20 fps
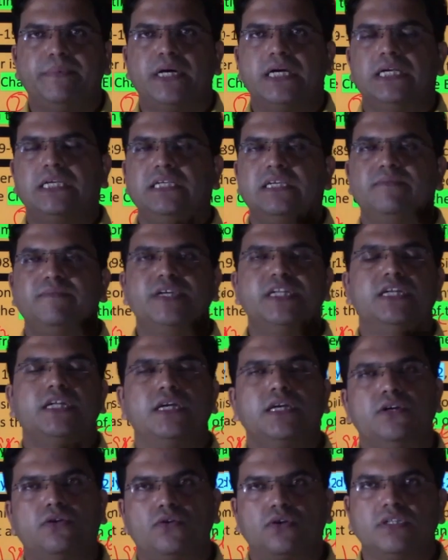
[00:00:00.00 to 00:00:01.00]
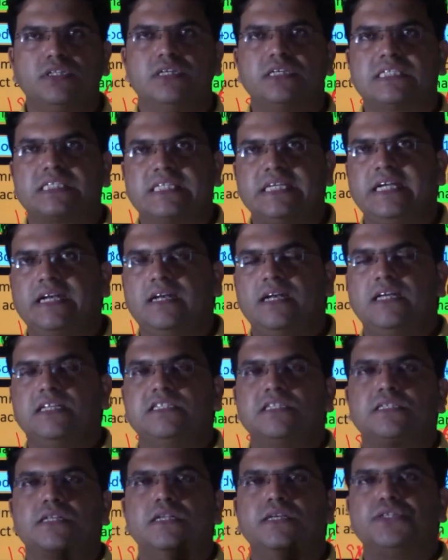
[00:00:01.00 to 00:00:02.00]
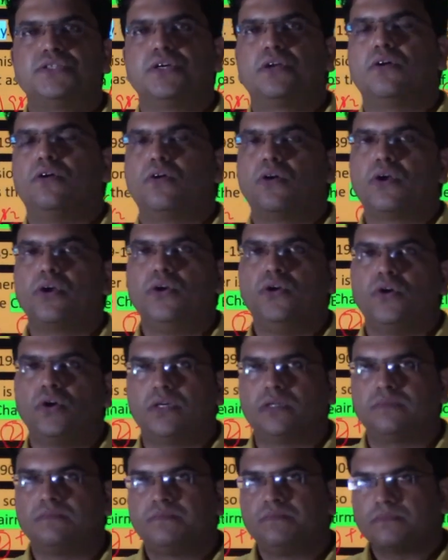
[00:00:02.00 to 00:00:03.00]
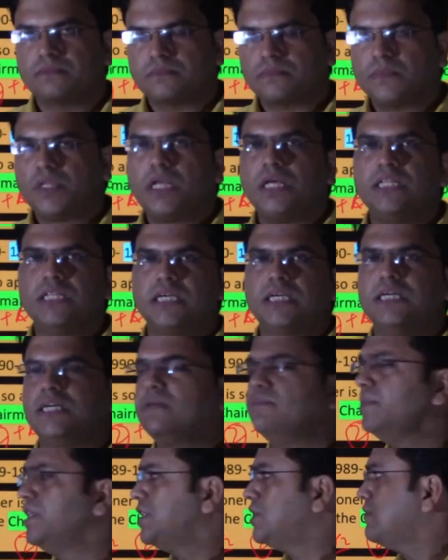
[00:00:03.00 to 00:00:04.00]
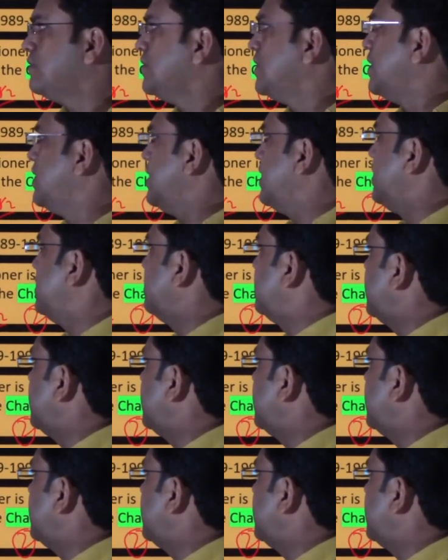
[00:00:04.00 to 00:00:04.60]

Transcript: parliament and not the state legislature or not the government of the day,